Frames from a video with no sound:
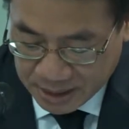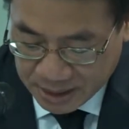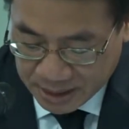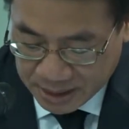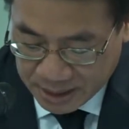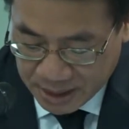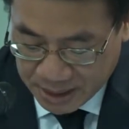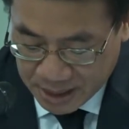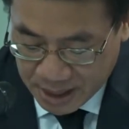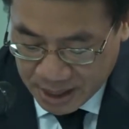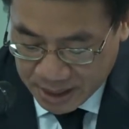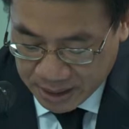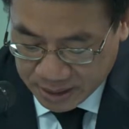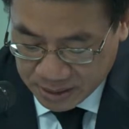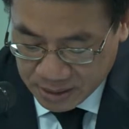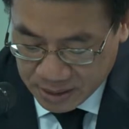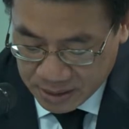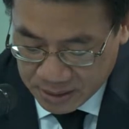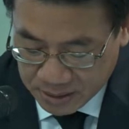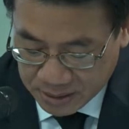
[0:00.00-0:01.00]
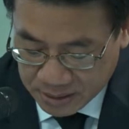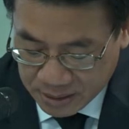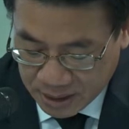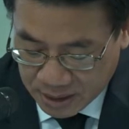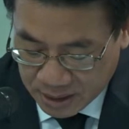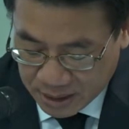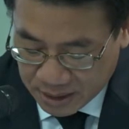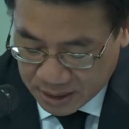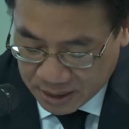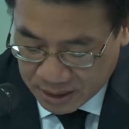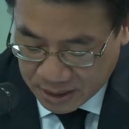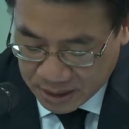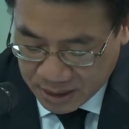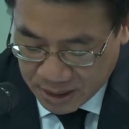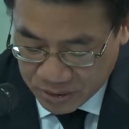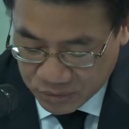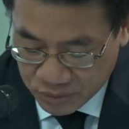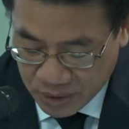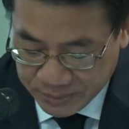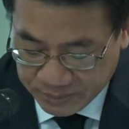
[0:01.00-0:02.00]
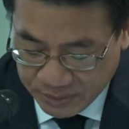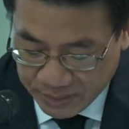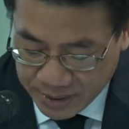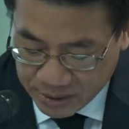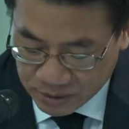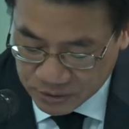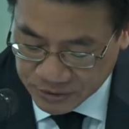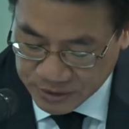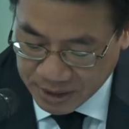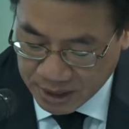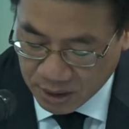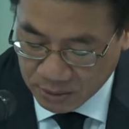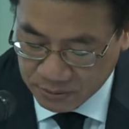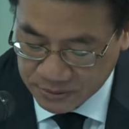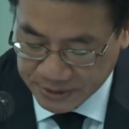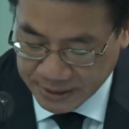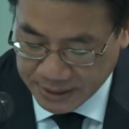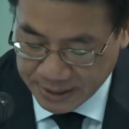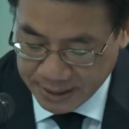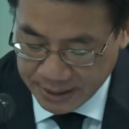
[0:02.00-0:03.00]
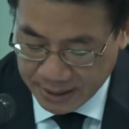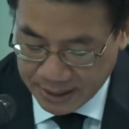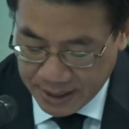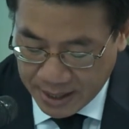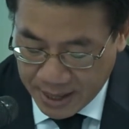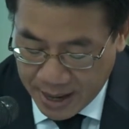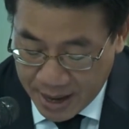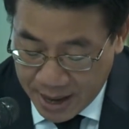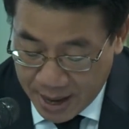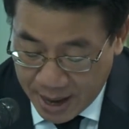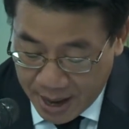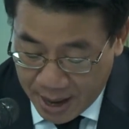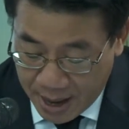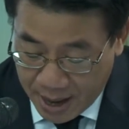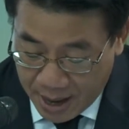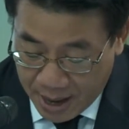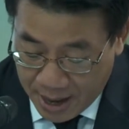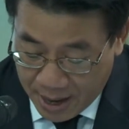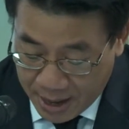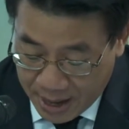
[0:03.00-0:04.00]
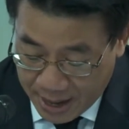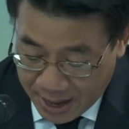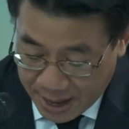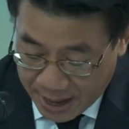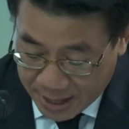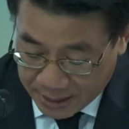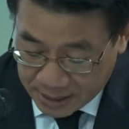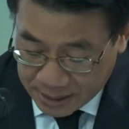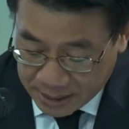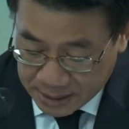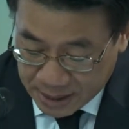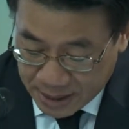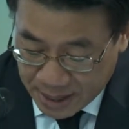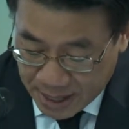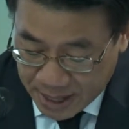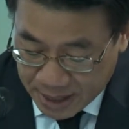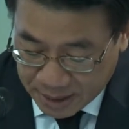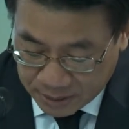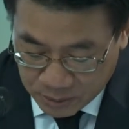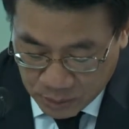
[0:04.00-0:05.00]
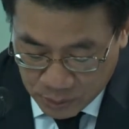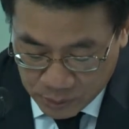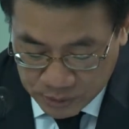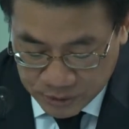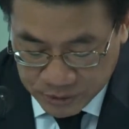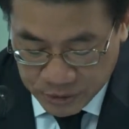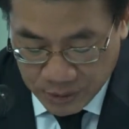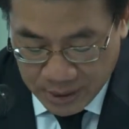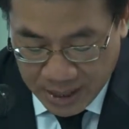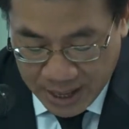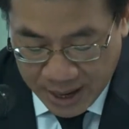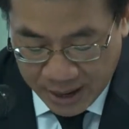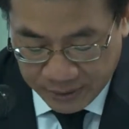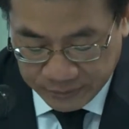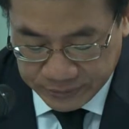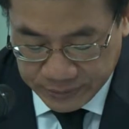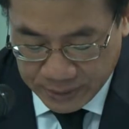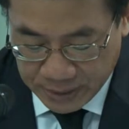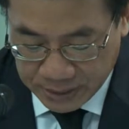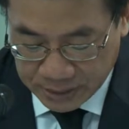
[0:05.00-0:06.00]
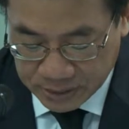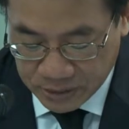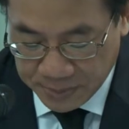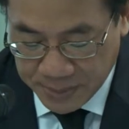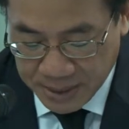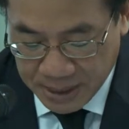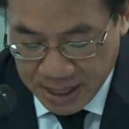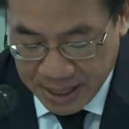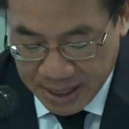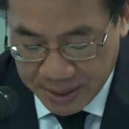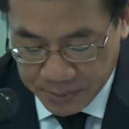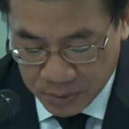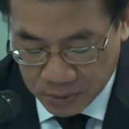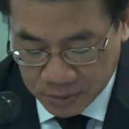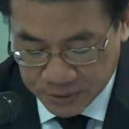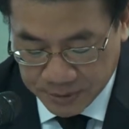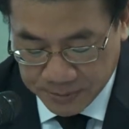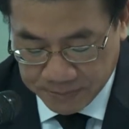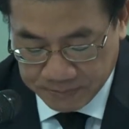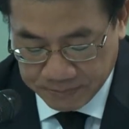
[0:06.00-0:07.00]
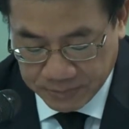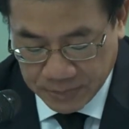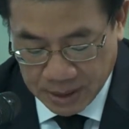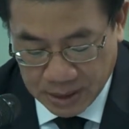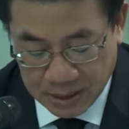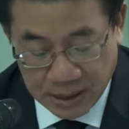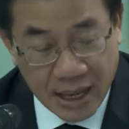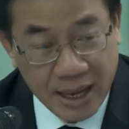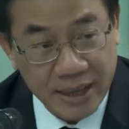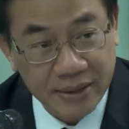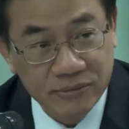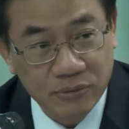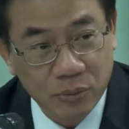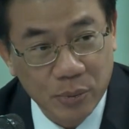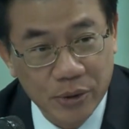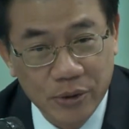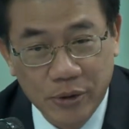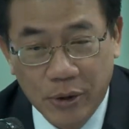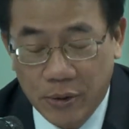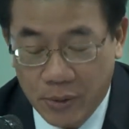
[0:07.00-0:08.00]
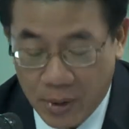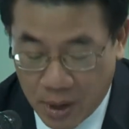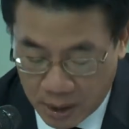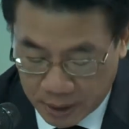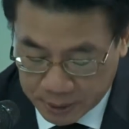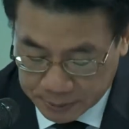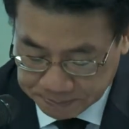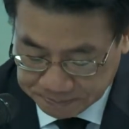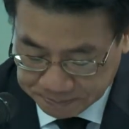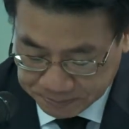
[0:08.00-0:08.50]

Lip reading: get a grip of ourselves. And in the end, we'll still have to be neighbors. Life will go on.